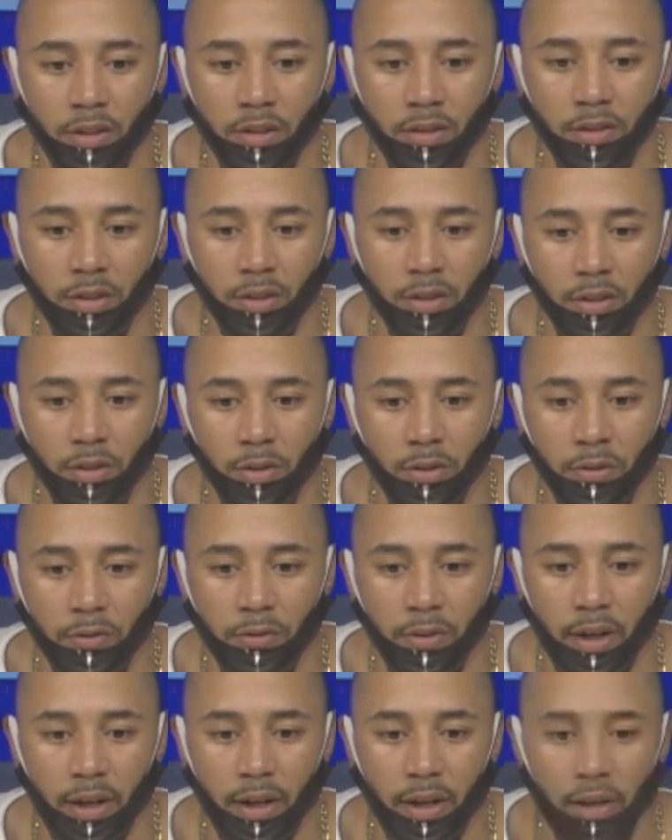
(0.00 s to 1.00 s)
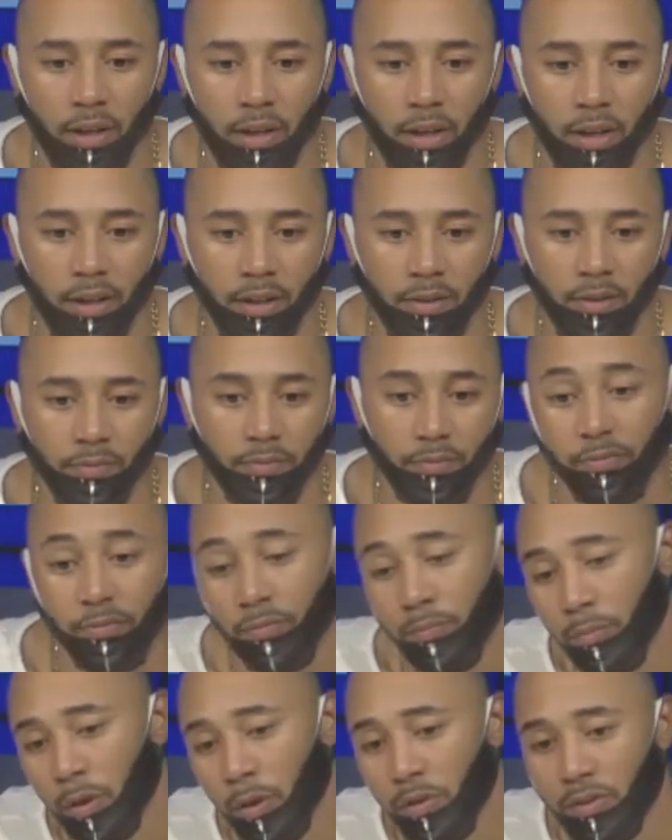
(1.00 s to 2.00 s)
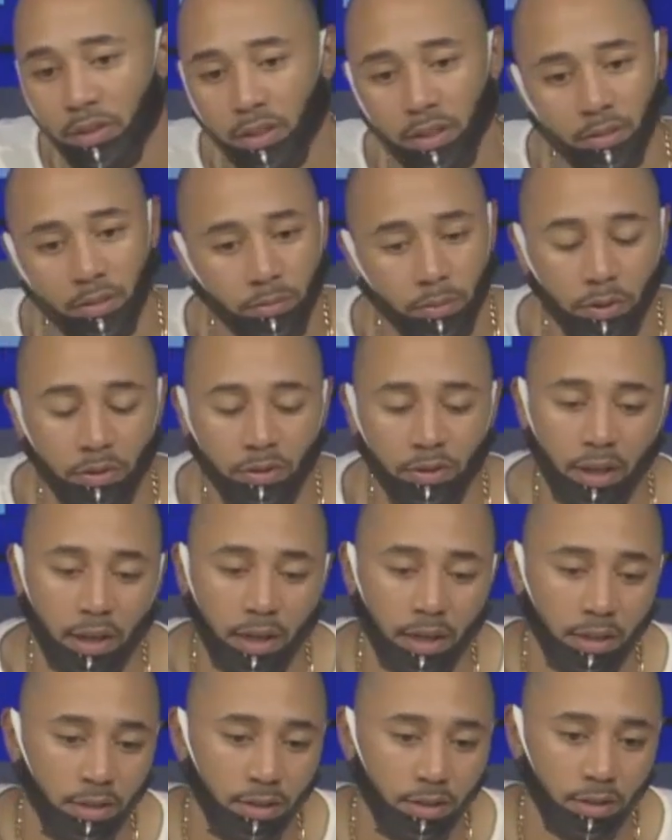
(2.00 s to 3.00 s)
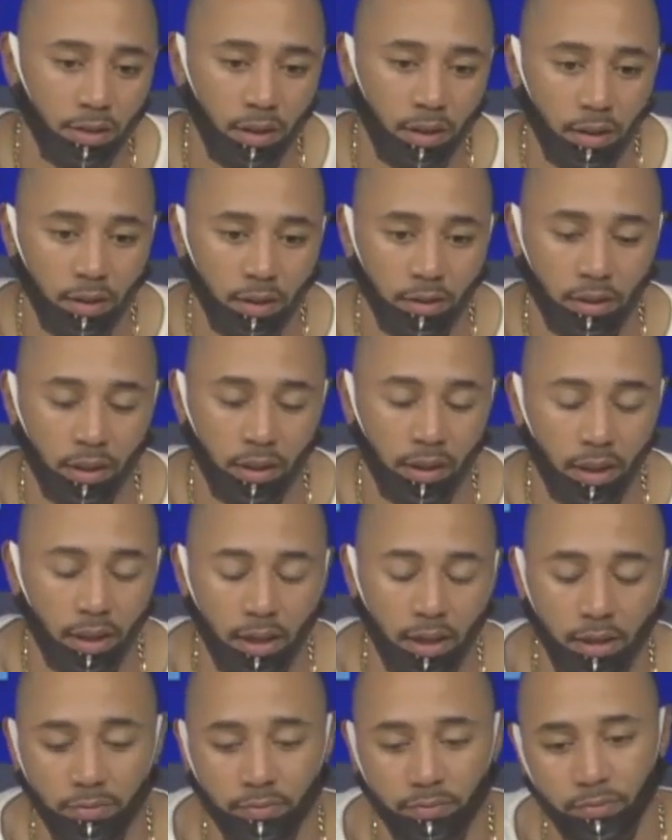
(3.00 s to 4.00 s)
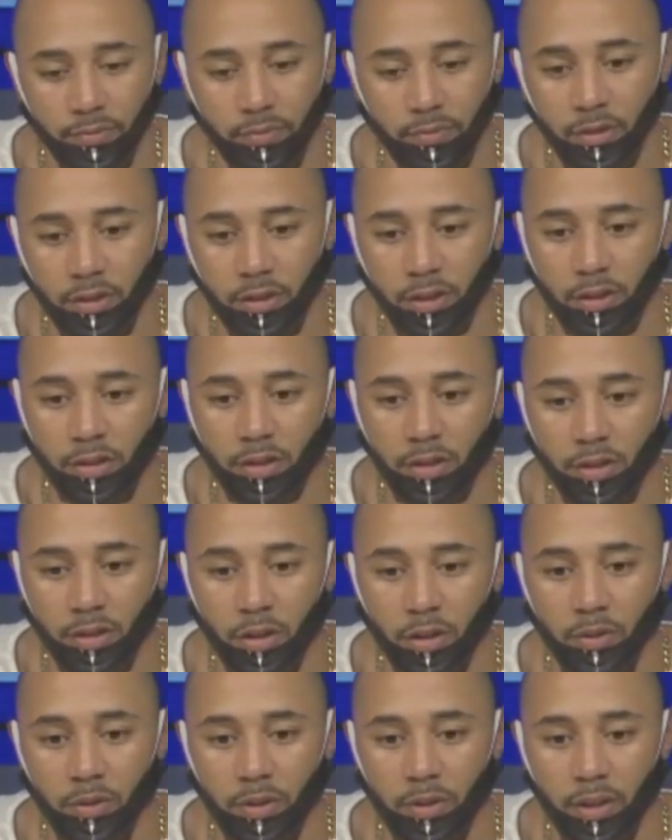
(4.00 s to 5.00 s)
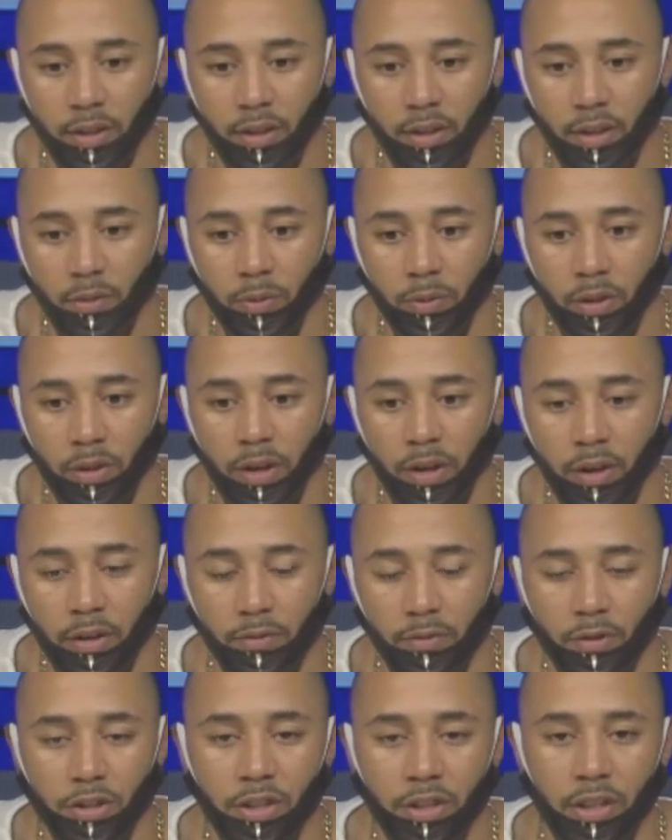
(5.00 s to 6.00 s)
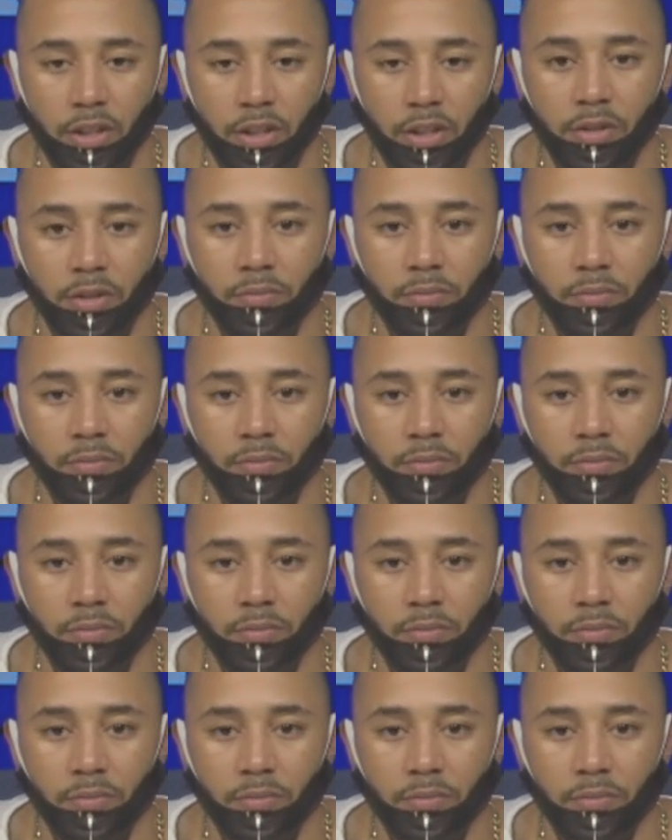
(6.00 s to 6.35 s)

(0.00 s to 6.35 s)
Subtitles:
to unify both teams, both sides, and just to show that we are here for change.